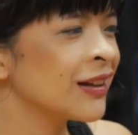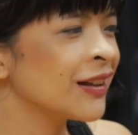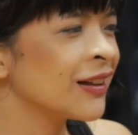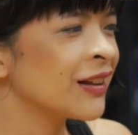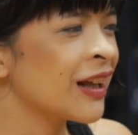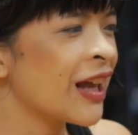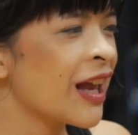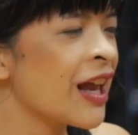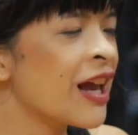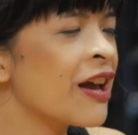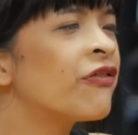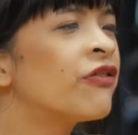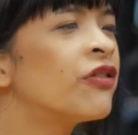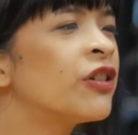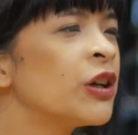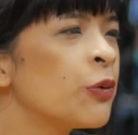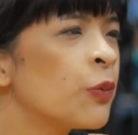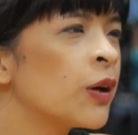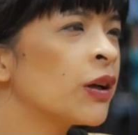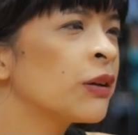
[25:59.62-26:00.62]
every
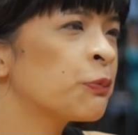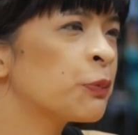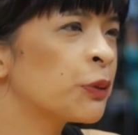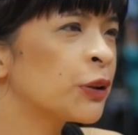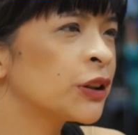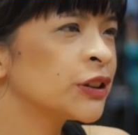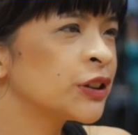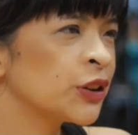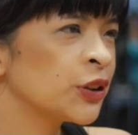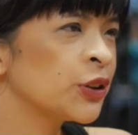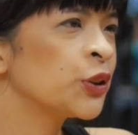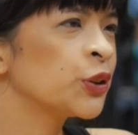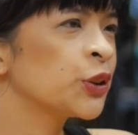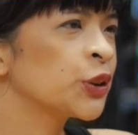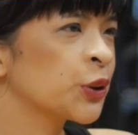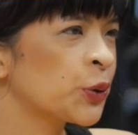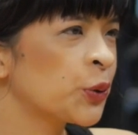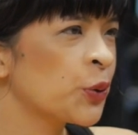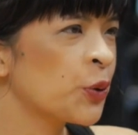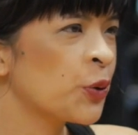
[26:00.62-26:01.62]
one person you
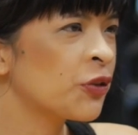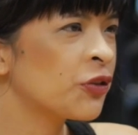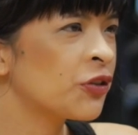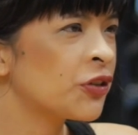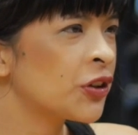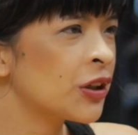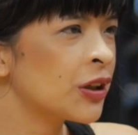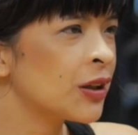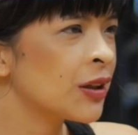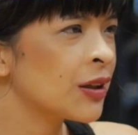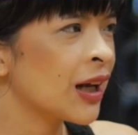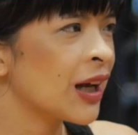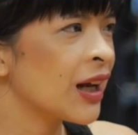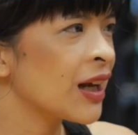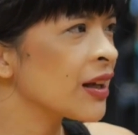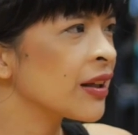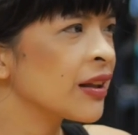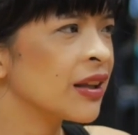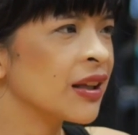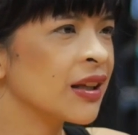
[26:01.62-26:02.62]
screw over, I
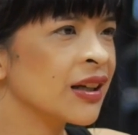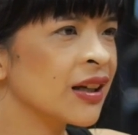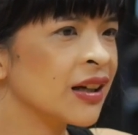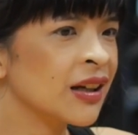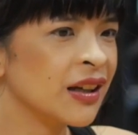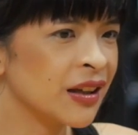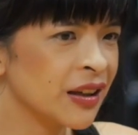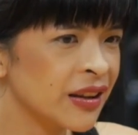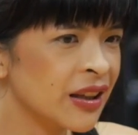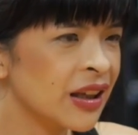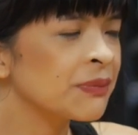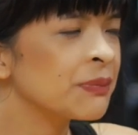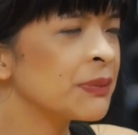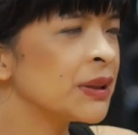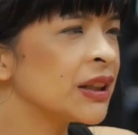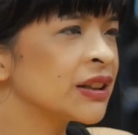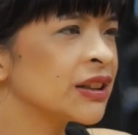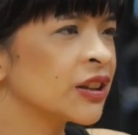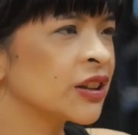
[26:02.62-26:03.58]
think that means there's a